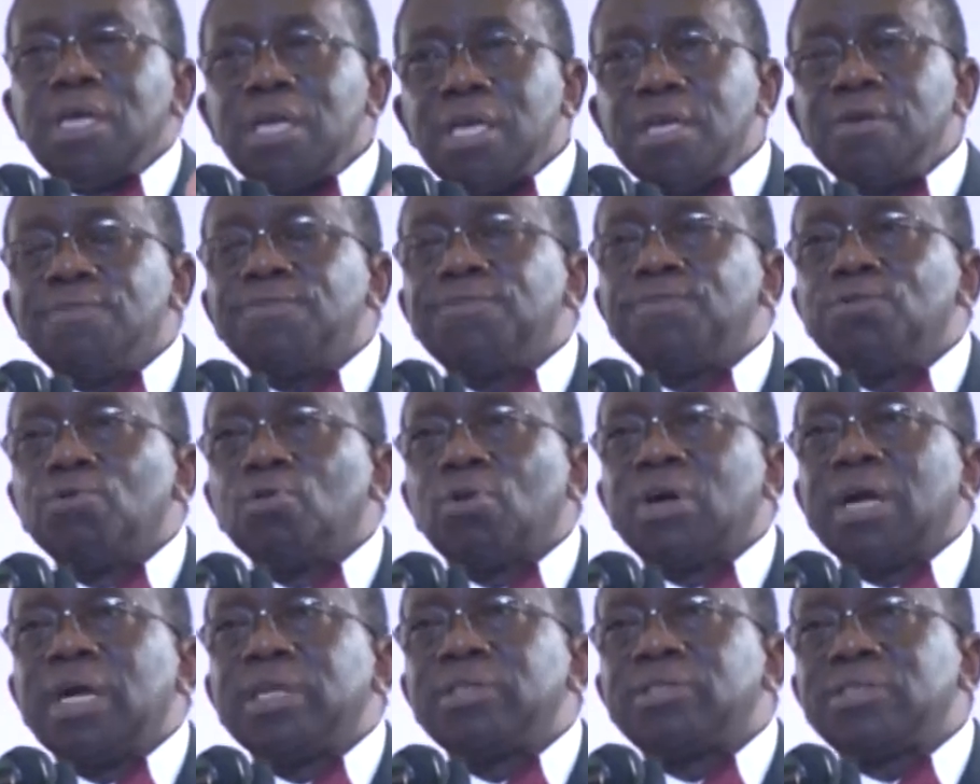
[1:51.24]
If
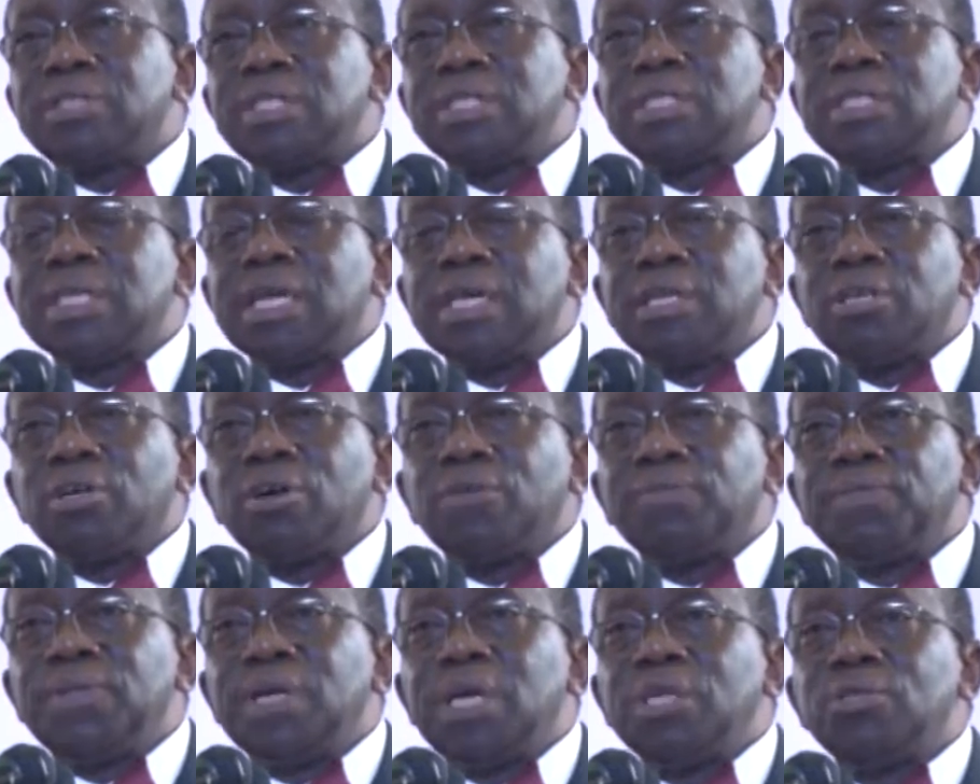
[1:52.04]
you can treat
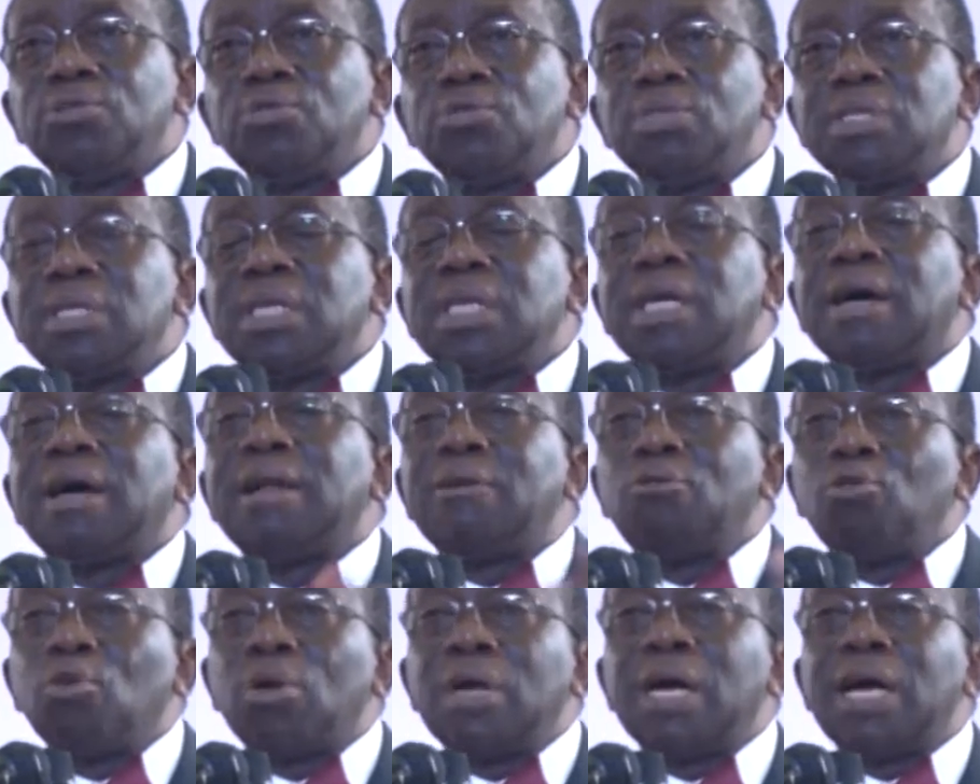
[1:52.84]
any of them using
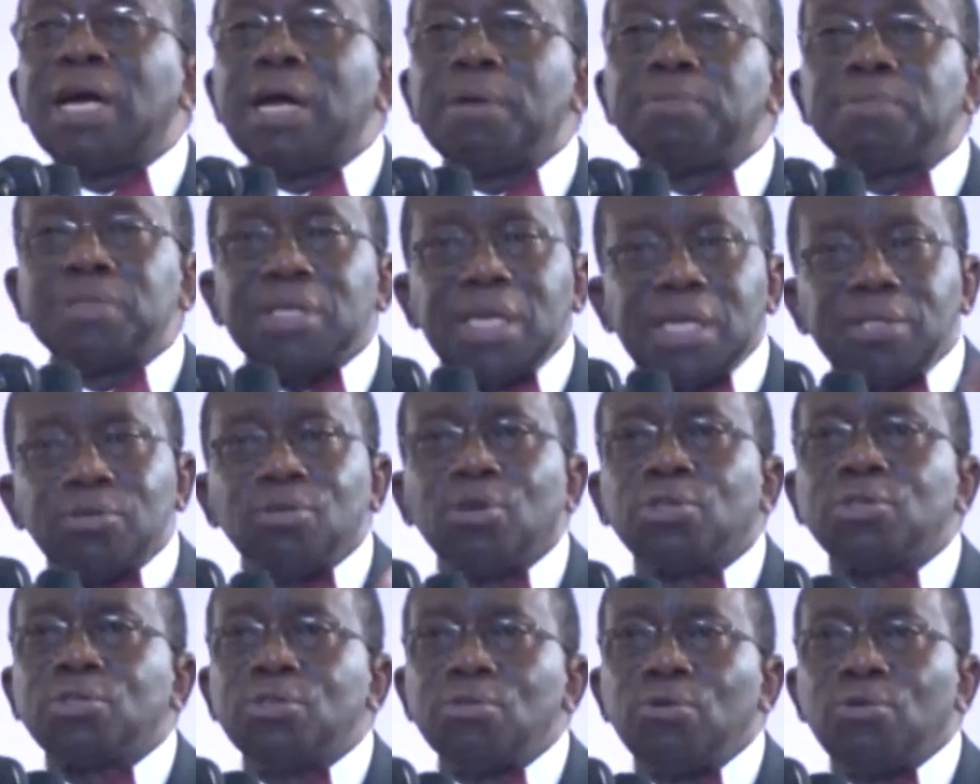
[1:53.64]
our local apps,
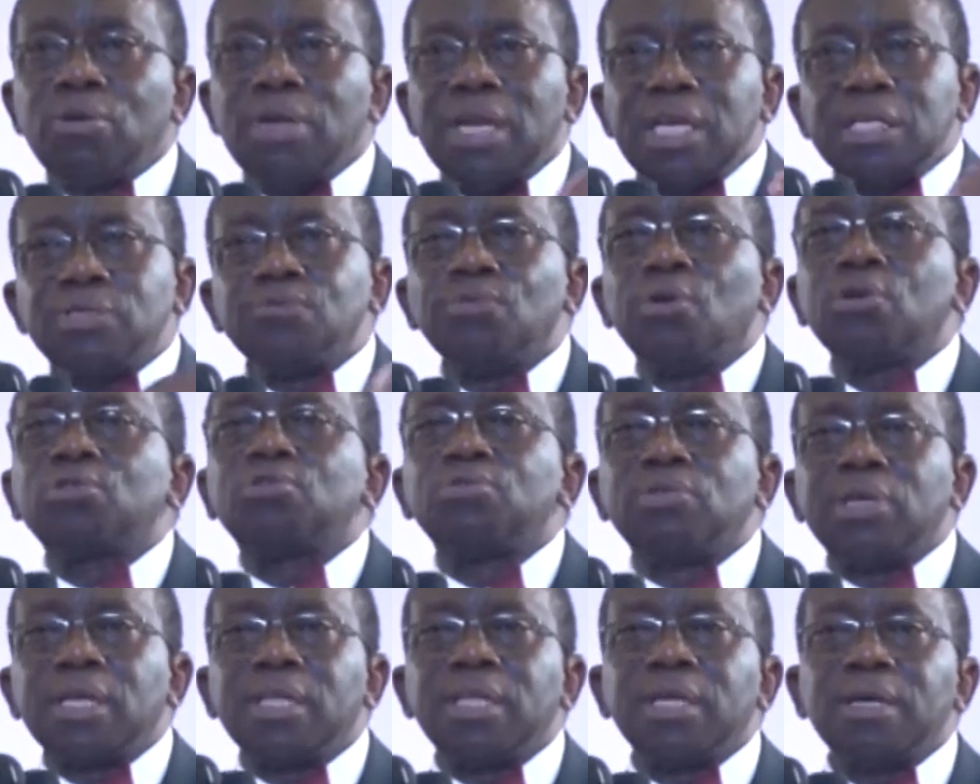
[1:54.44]
let us know. Let's
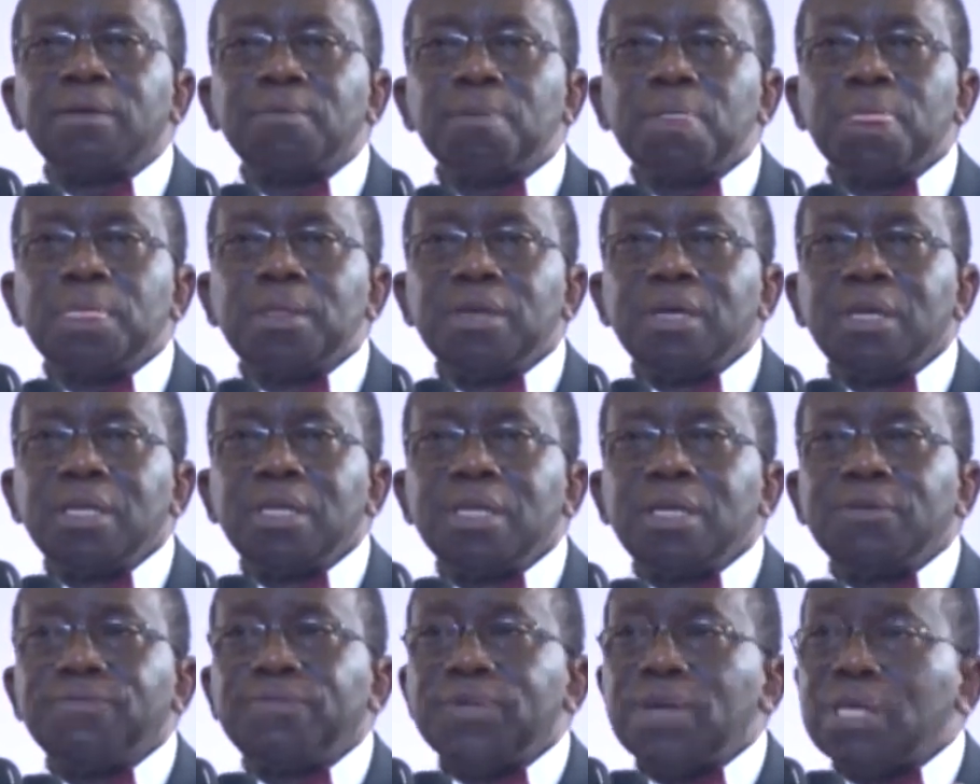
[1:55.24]
work together.
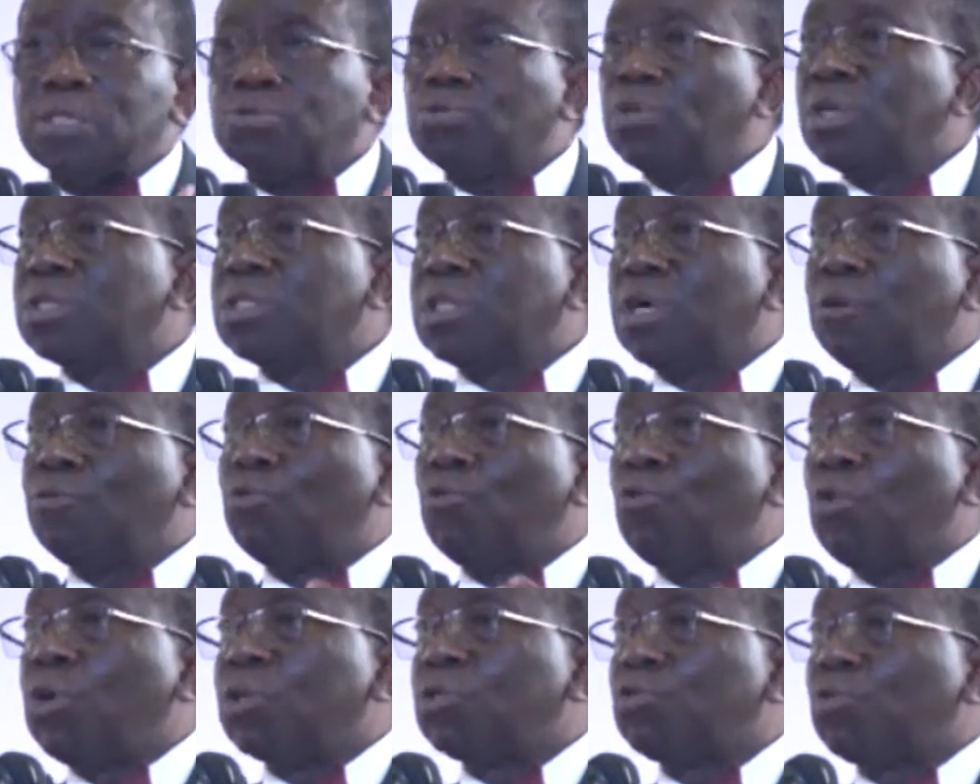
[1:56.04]
The first question
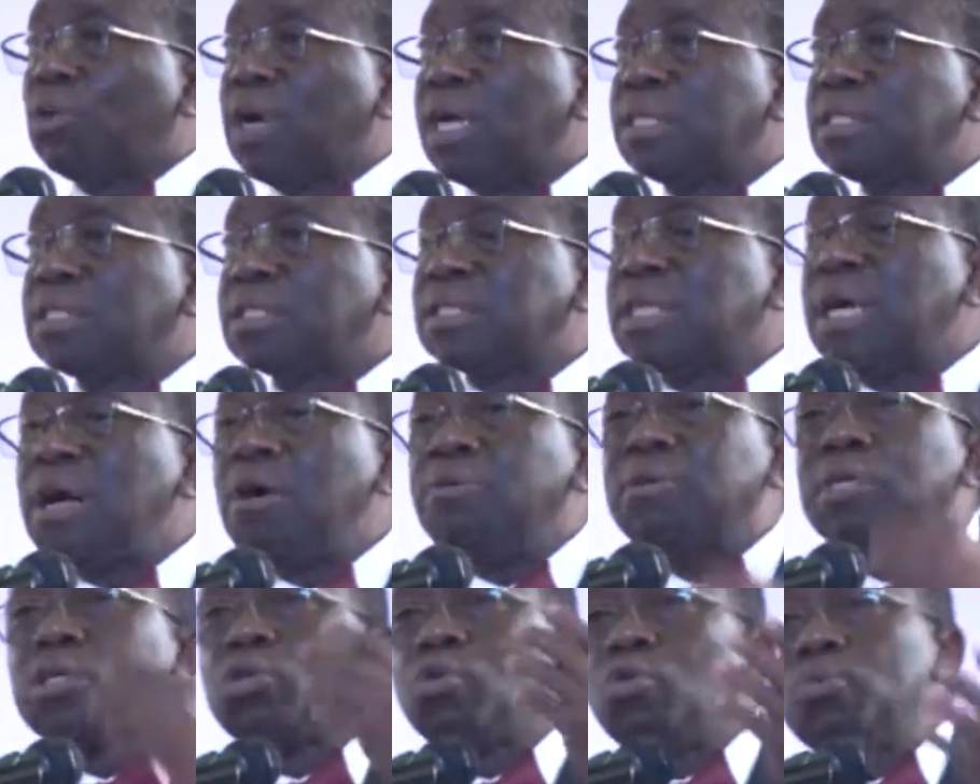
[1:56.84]
we want to ask is,
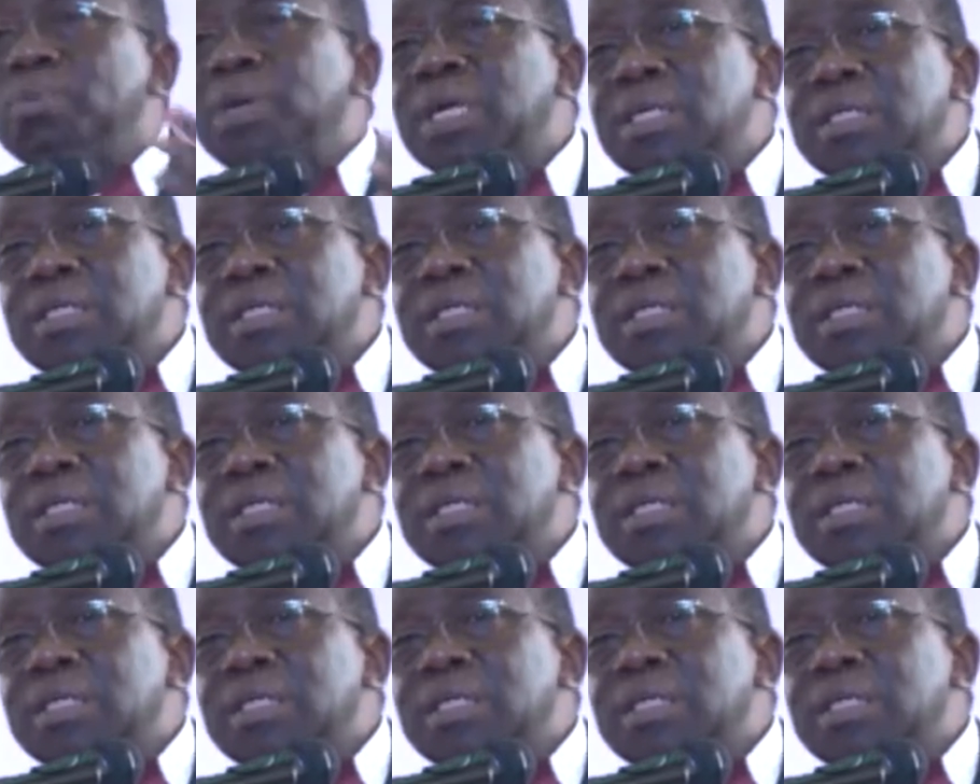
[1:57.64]
how did you